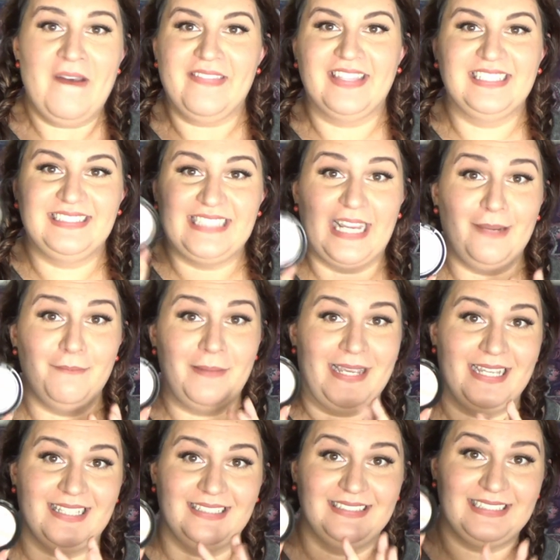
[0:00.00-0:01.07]
the same
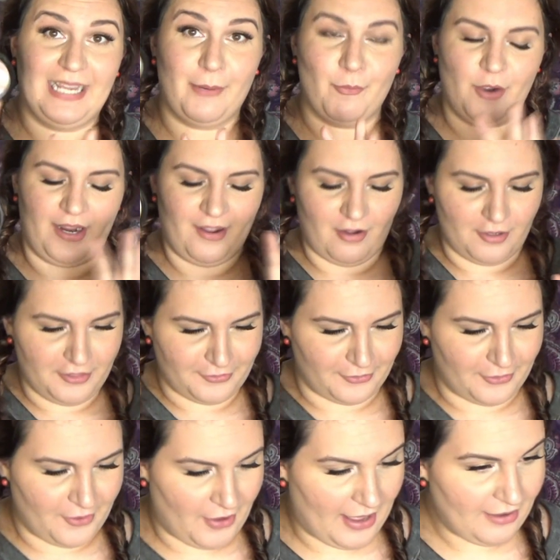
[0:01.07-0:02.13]
pink, the same white all
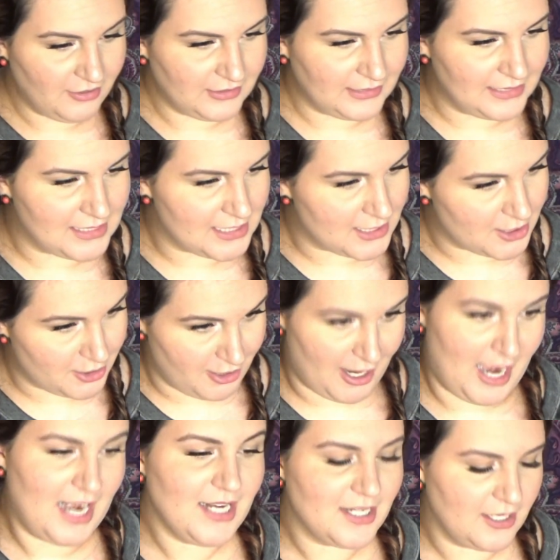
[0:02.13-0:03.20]
throughout. It is
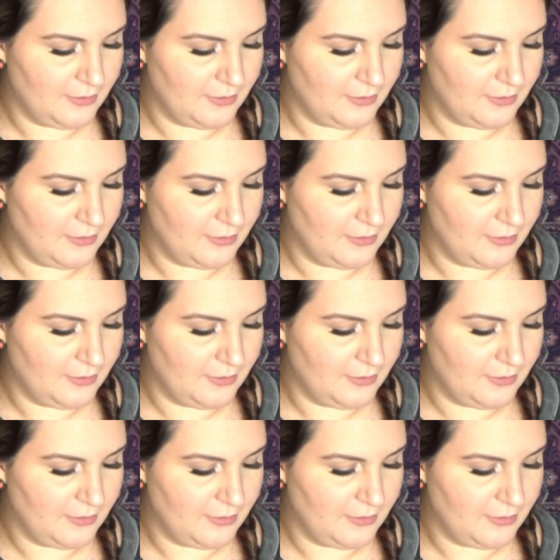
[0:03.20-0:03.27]
not.